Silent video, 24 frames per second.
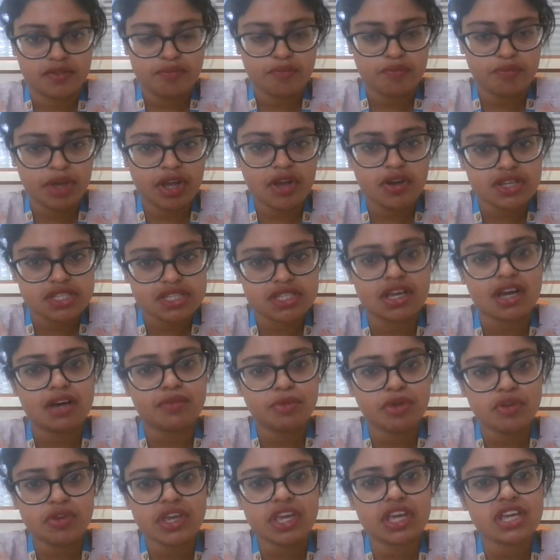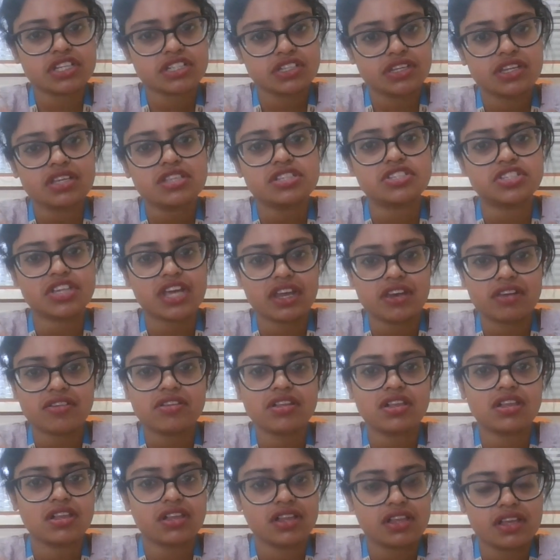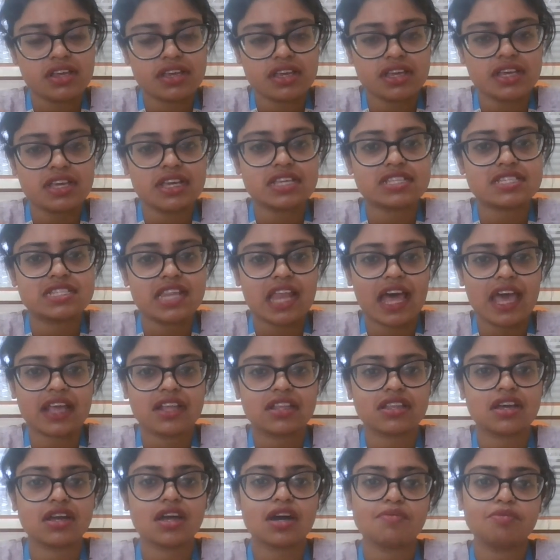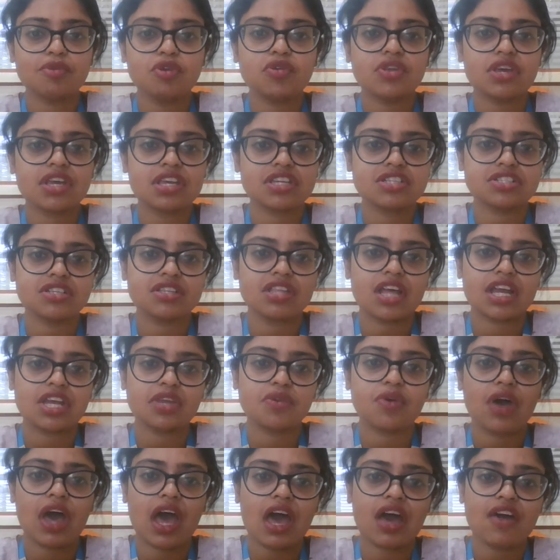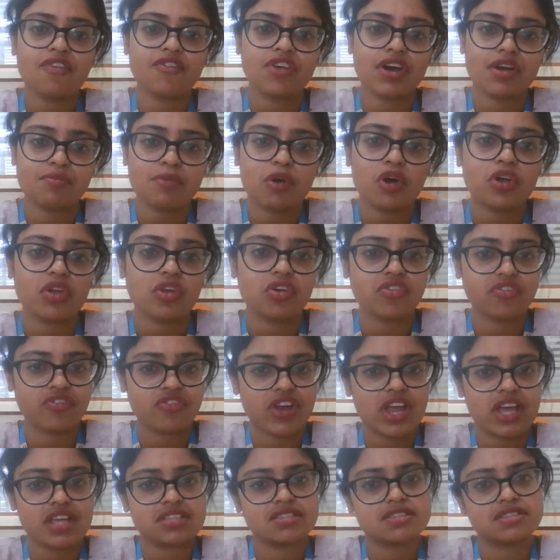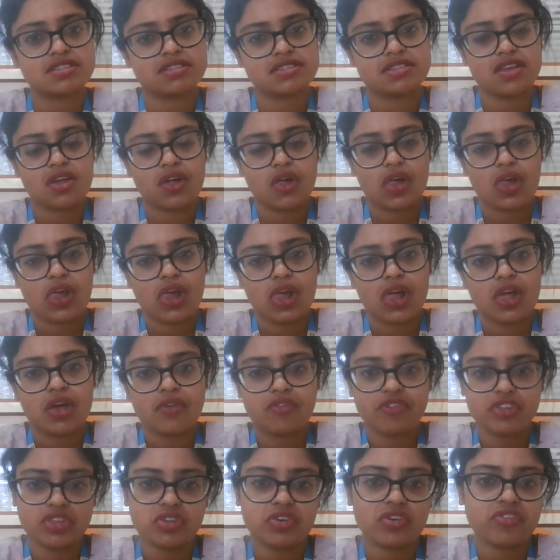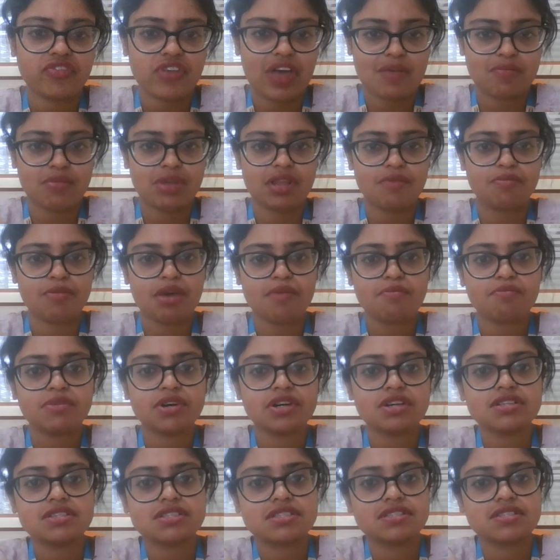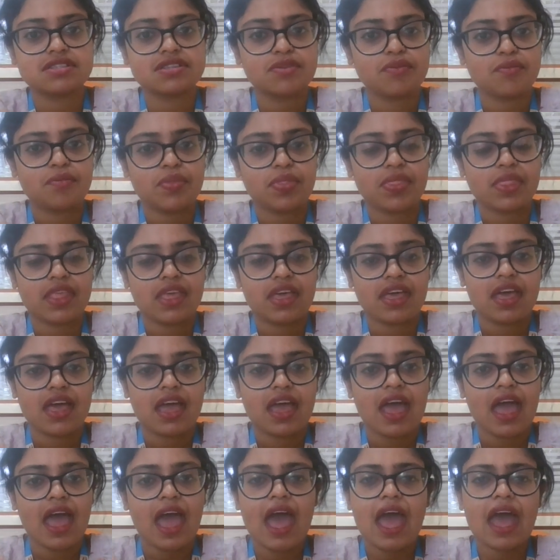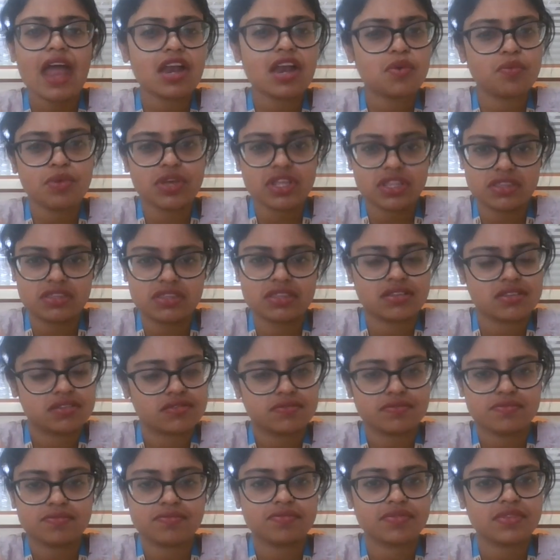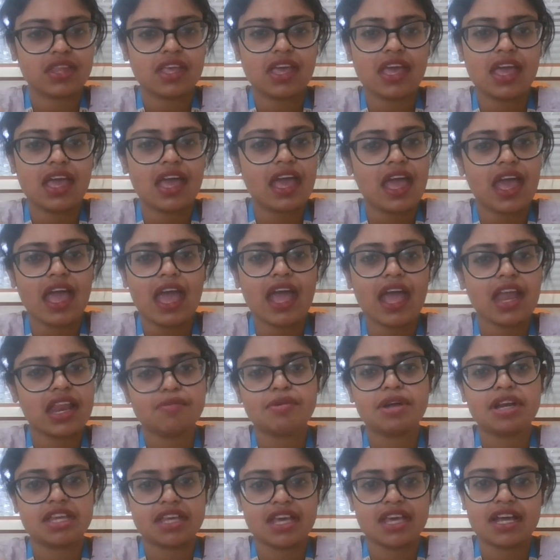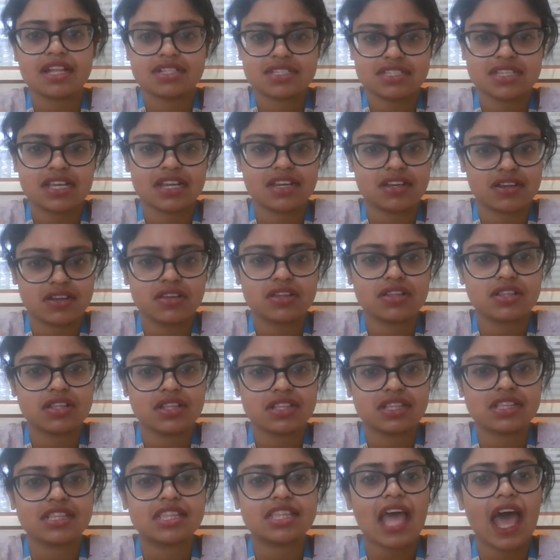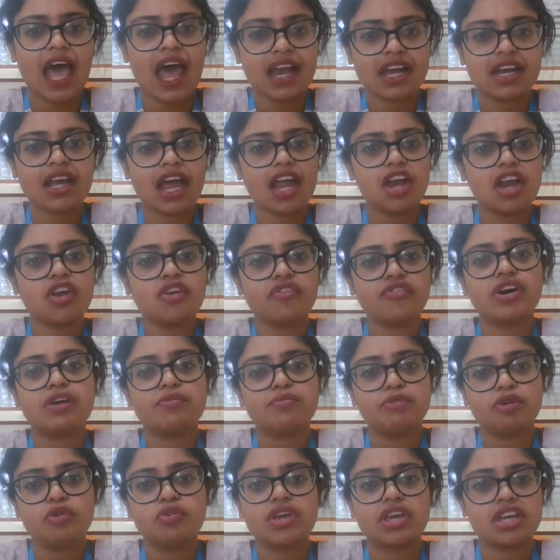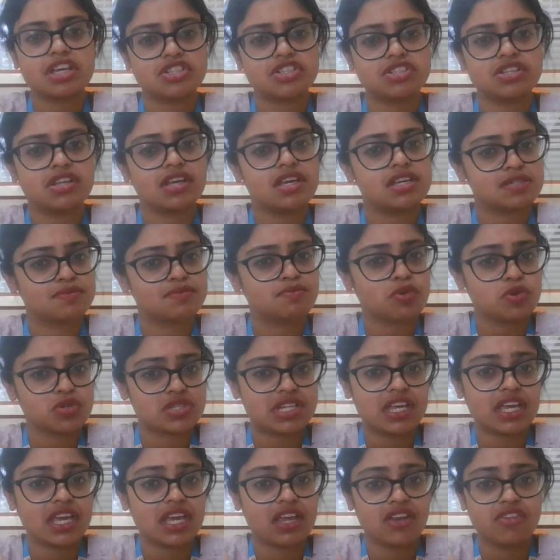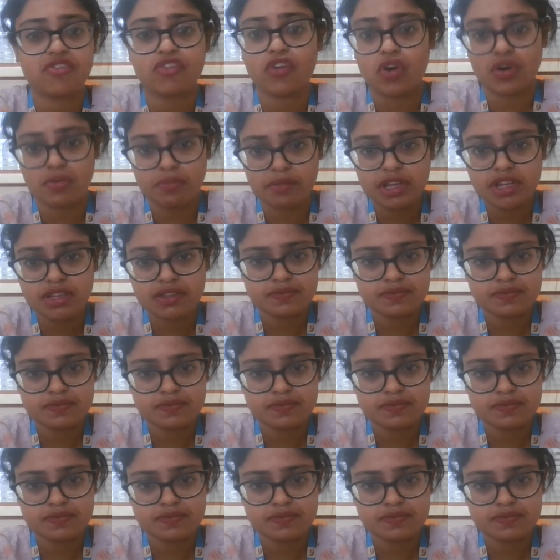Because communication in general is like the communication that you have among your friends, with your family members, and with anybody else, and that kind of communication is mostly informal.